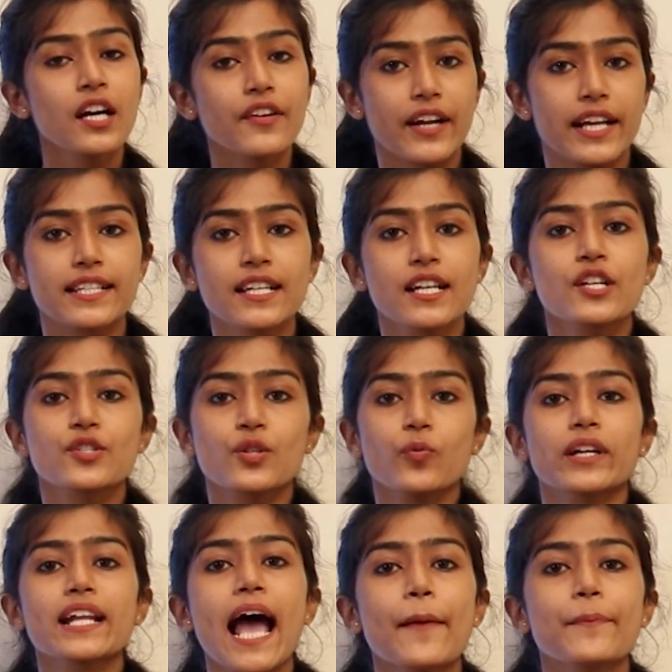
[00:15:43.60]
Right. So,
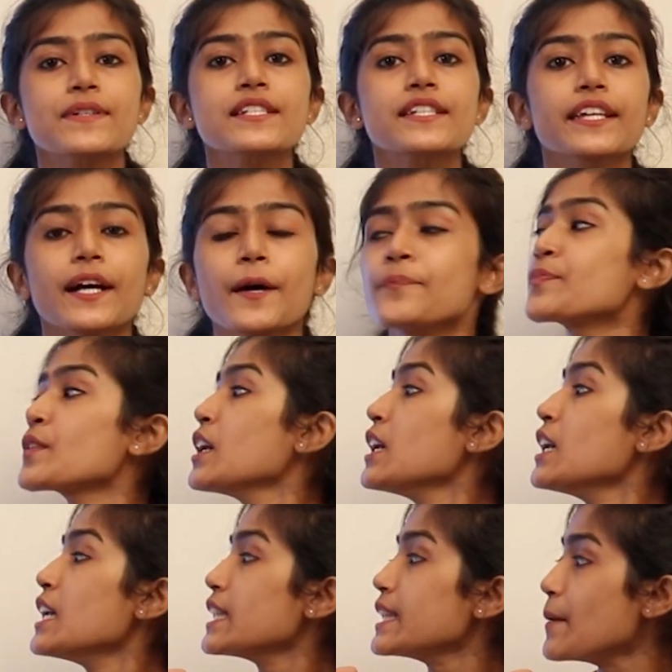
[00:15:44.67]
what happens here?
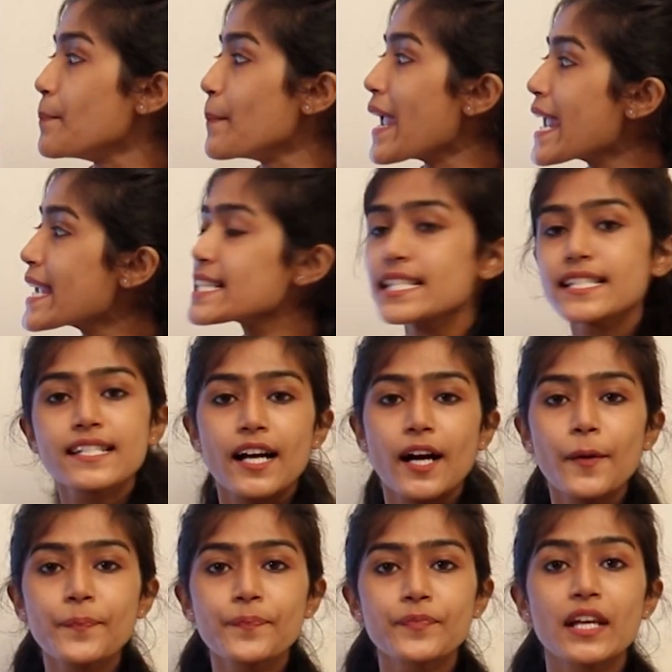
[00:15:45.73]
The major
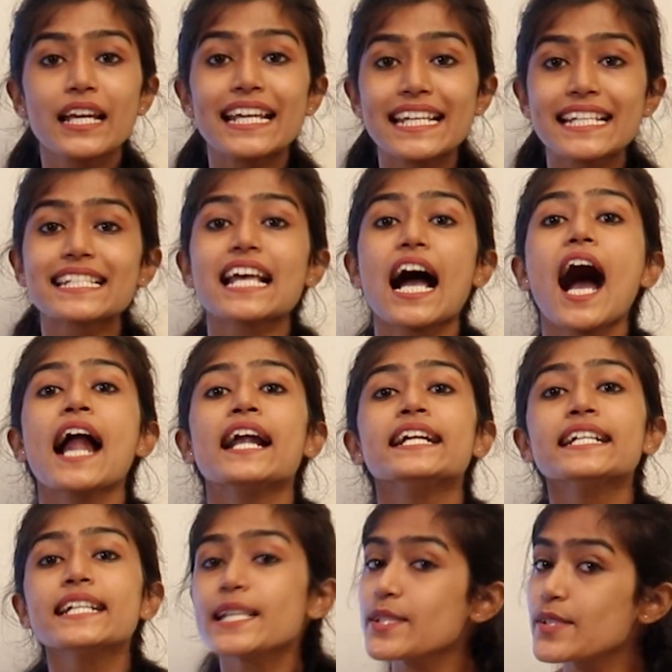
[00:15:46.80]
term is
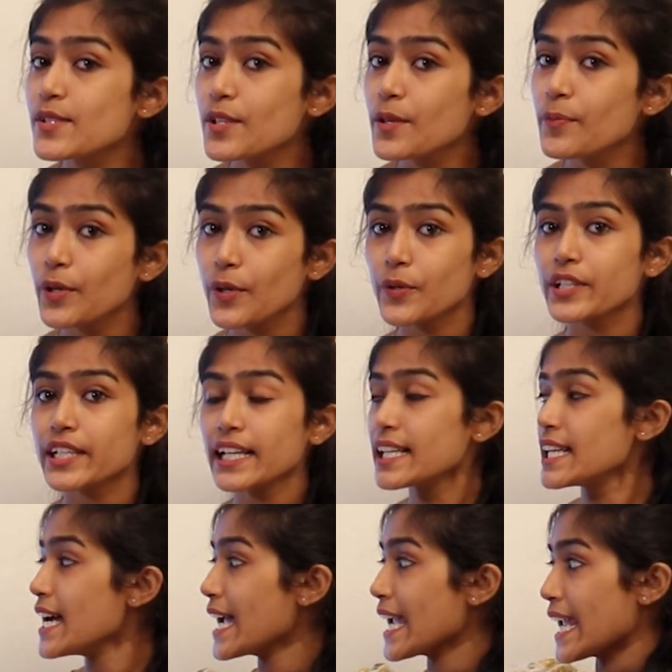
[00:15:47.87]
undistributed
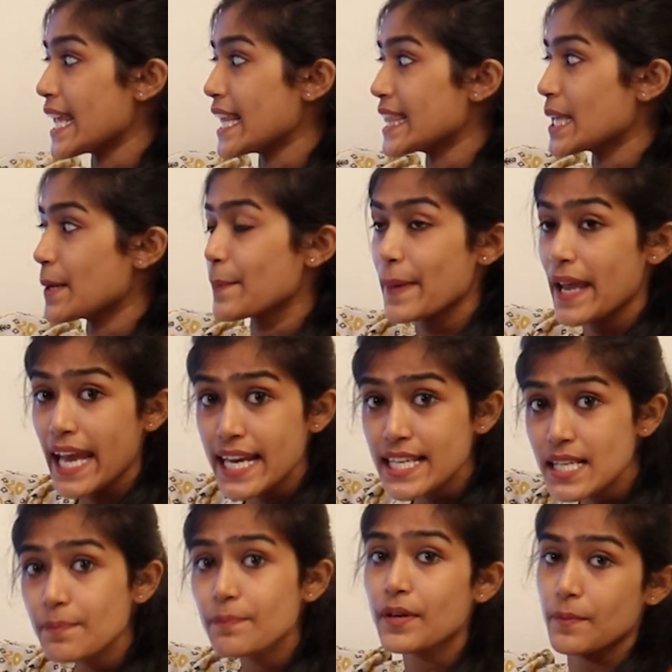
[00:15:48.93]
in the
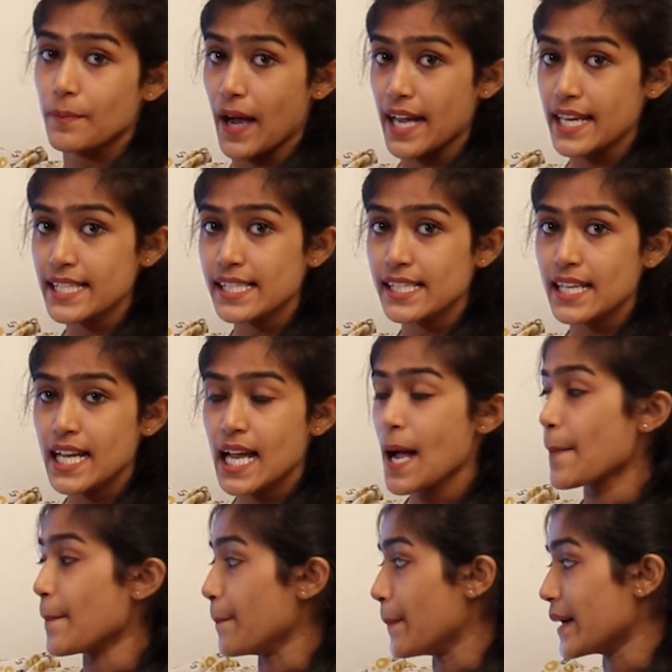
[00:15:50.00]
major premise,
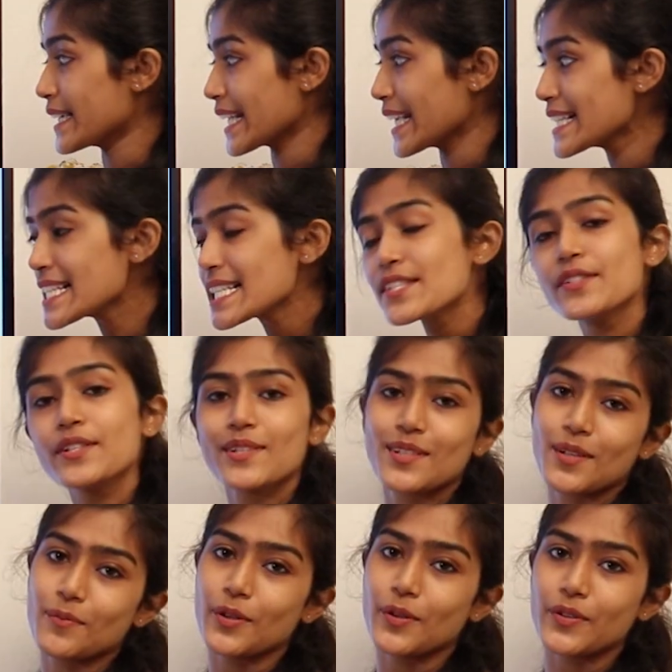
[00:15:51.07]
but it is
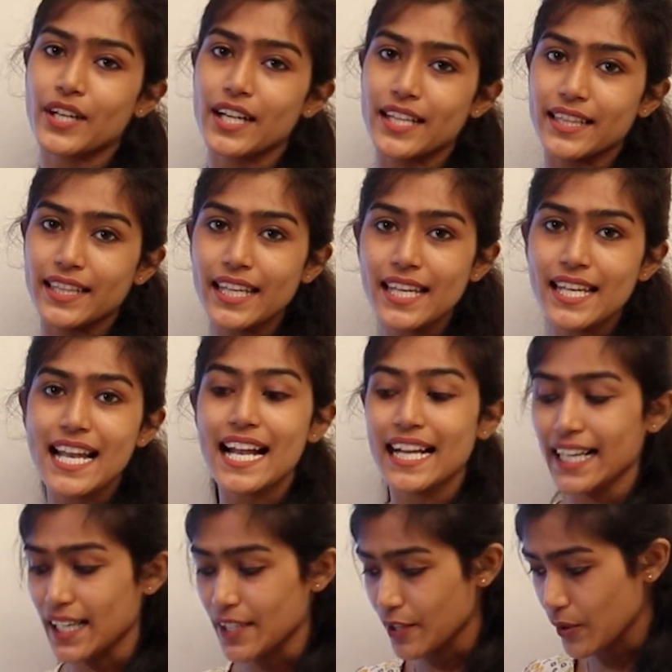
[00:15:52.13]
distributed in the
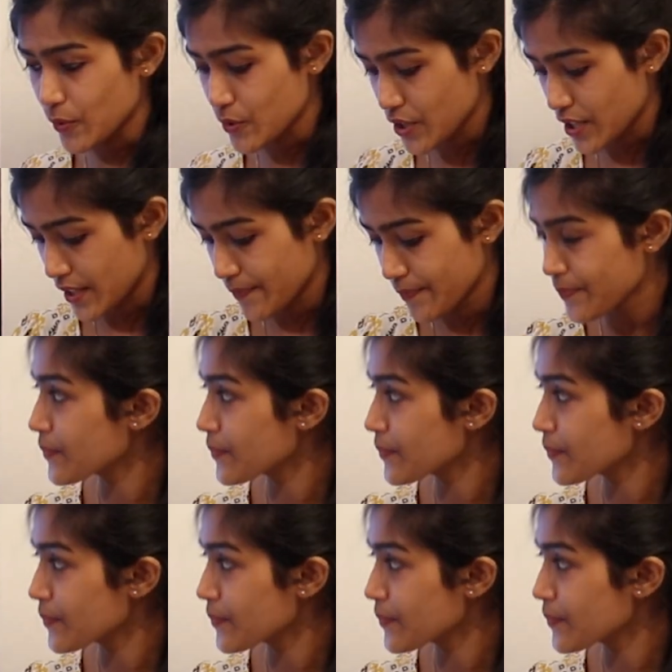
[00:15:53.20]
conclusion.